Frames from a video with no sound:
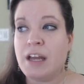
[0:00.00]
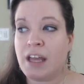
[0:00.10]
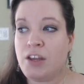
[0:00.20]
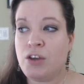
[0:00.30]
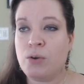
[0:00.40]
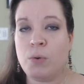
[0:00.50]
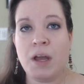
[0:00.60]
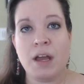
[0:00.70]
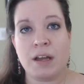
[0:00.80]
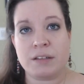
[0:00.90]
Can
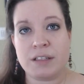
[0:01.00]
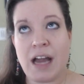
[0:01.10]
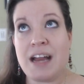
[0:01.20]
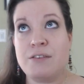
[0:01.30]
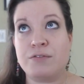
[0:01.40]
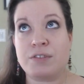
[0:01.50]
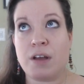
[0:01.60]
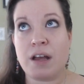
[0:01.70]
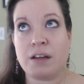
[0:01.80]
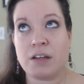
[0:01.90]
you kind of
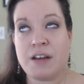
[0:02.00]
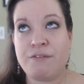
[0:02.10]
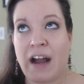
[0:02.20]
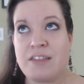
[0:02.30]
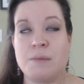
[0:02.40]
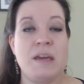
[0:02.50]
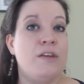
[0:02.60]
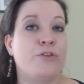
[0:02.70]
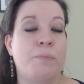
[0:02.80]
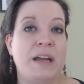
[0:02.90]
invite them
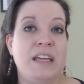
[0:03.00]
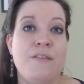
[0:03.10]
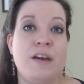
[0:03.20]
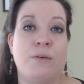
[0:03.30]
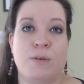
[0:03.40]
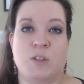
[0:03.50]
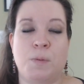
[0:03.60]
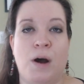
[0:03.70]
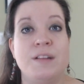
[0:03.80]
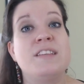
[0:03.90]
either by giving a
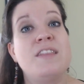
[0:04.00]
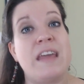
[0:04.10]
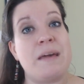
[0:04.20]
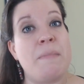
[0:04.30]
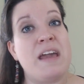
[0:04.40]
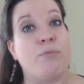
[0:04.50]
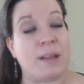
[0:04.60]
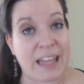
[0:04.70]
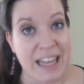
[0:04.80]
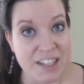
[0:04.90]
response that they may
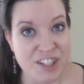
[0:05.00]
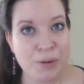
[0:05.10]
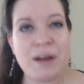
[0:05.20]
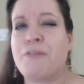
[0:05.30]
relate to?